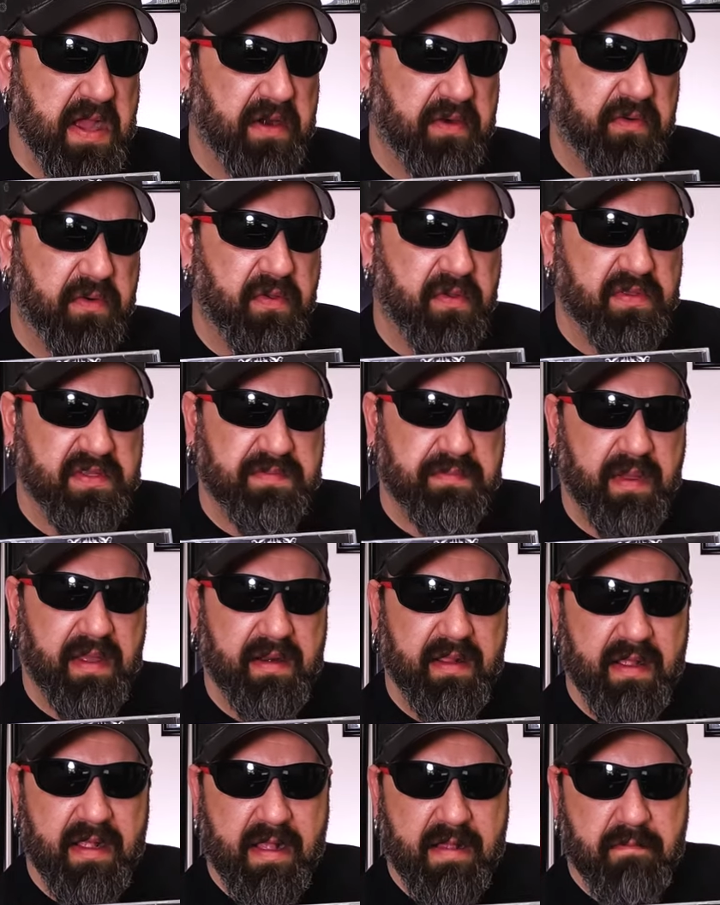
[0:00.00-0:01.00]
gutturals,
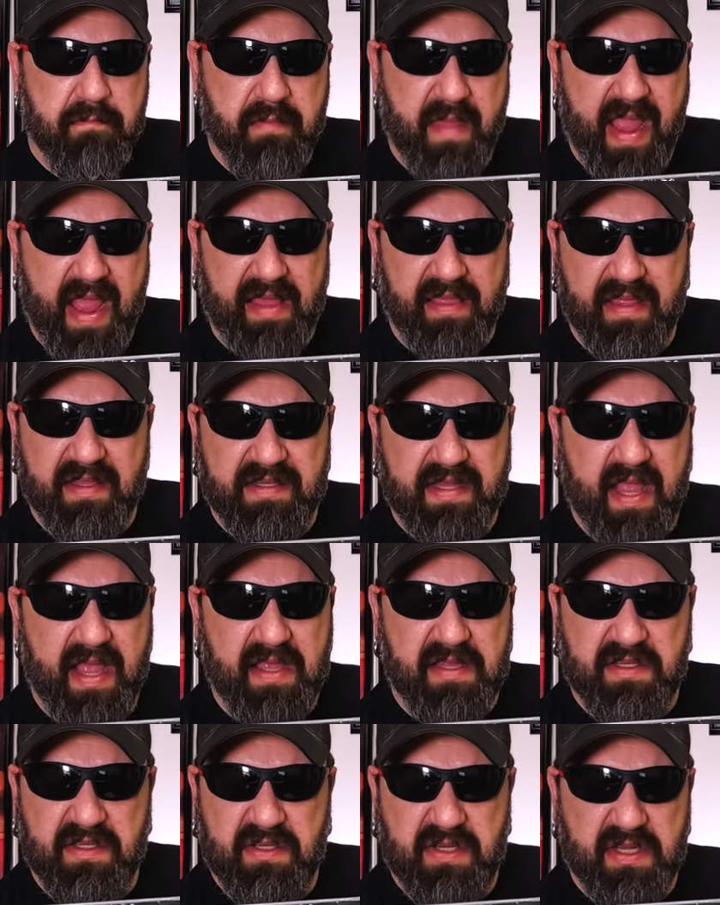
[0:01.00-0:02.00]
but man, this
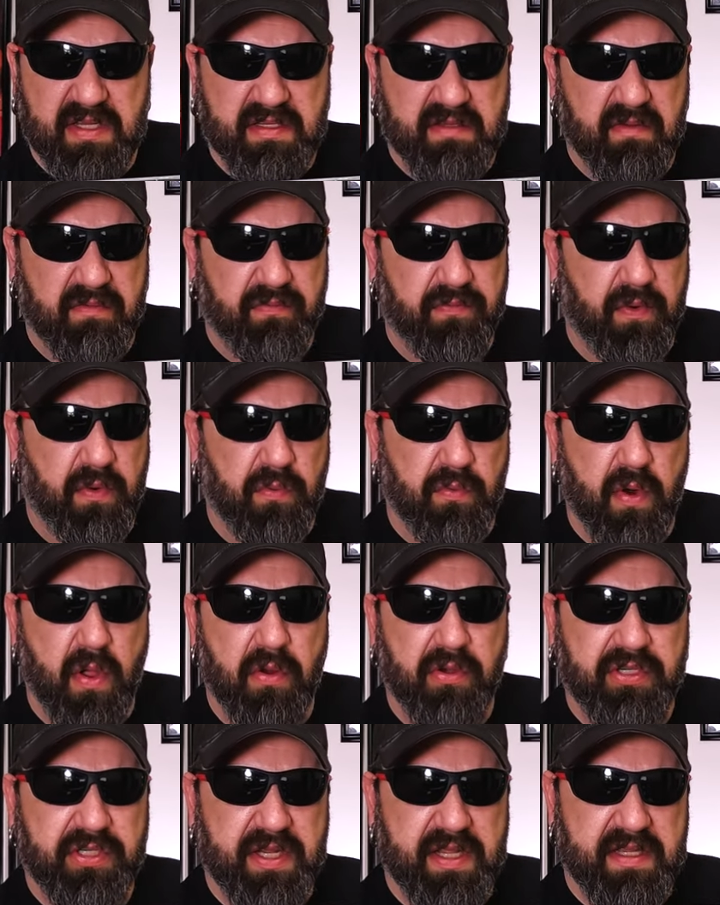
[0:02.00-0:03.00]
has just
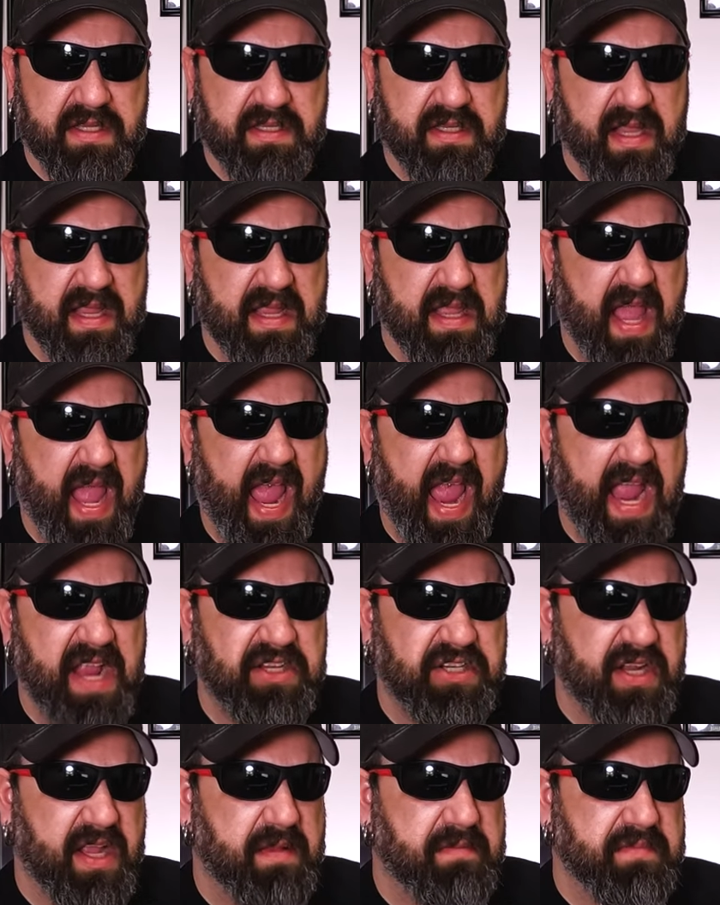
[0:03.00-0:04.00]
ferocious like
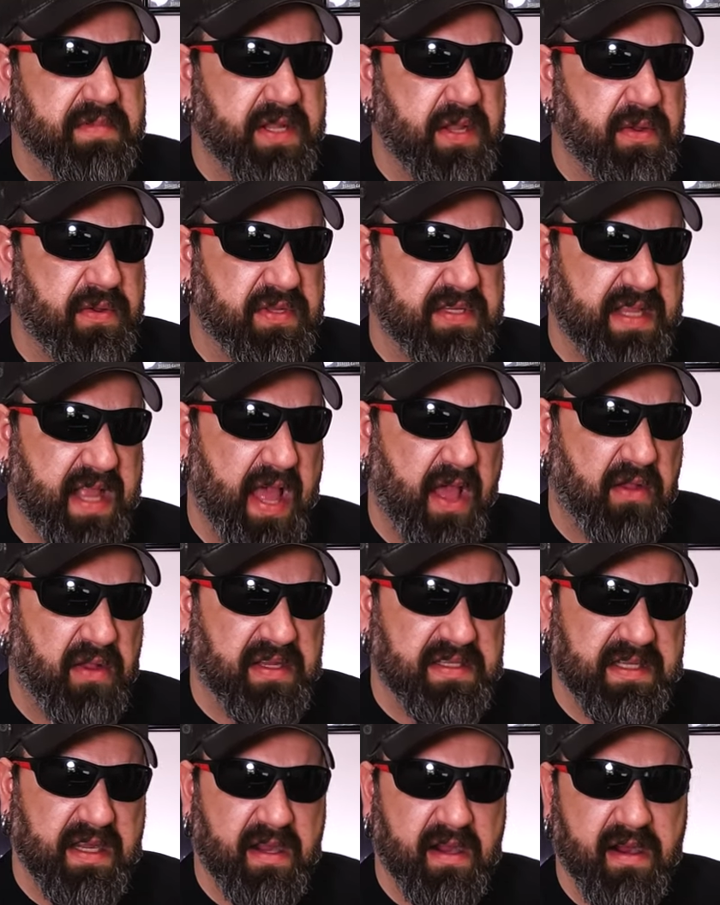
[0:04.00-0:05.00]
HM2 style
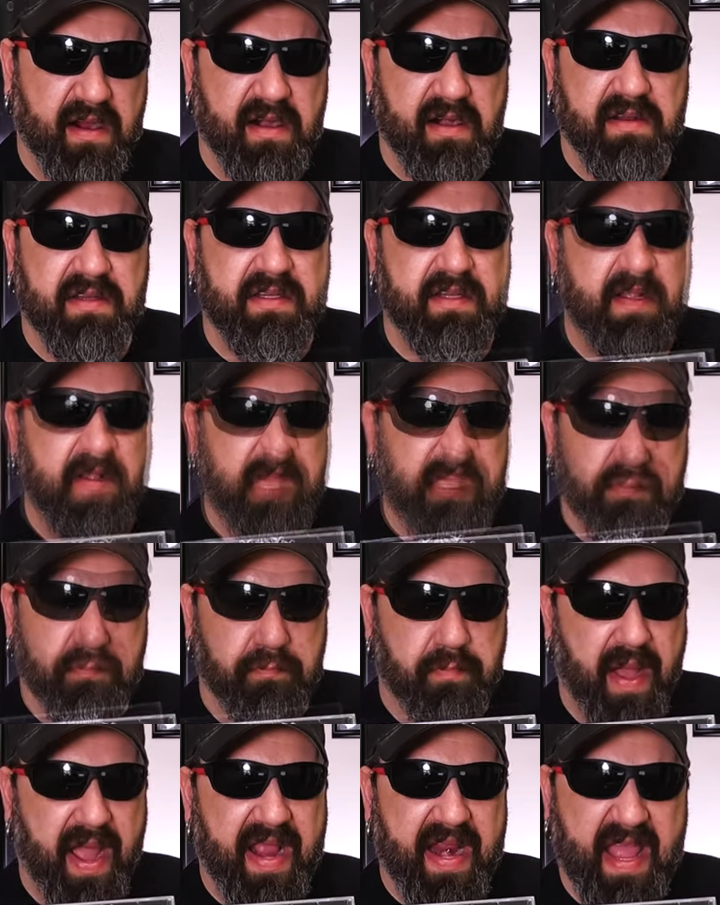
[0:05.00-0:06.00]
guitars. It's
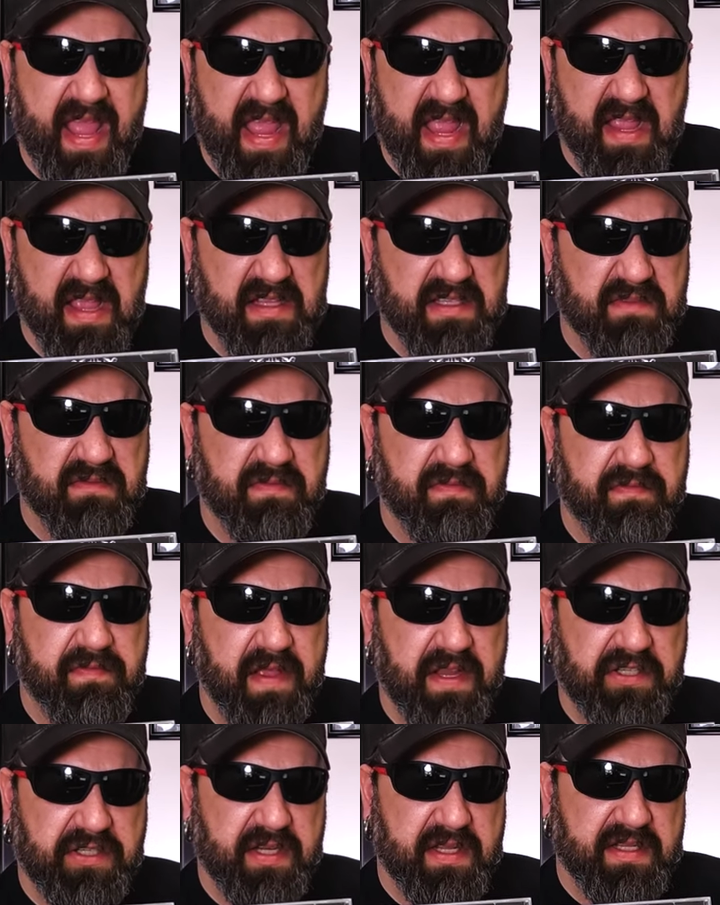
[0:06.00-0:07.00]
biting, it's
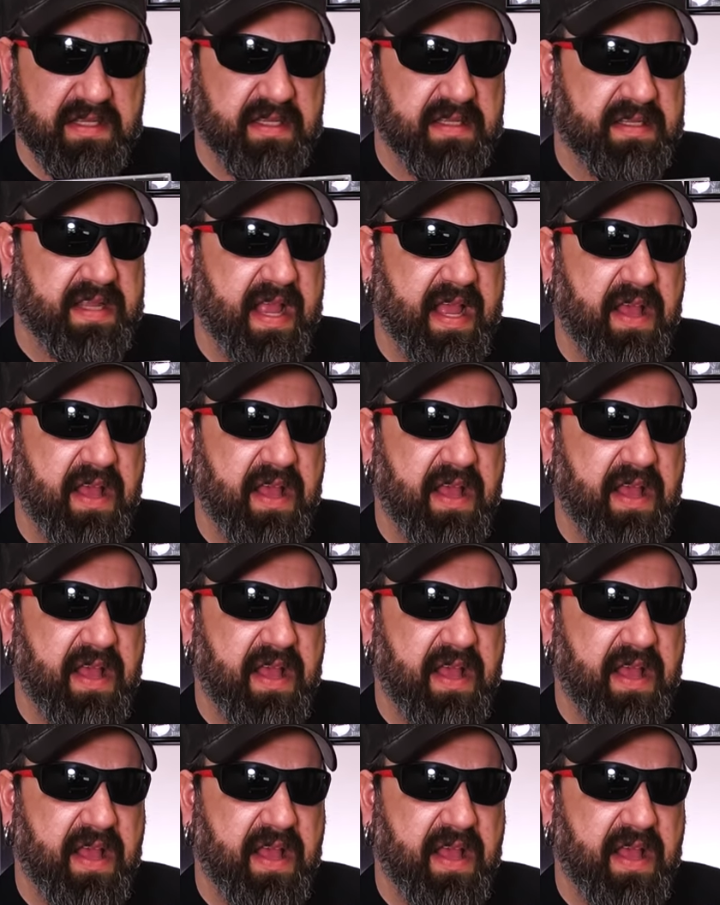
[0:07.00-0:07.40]
vicious as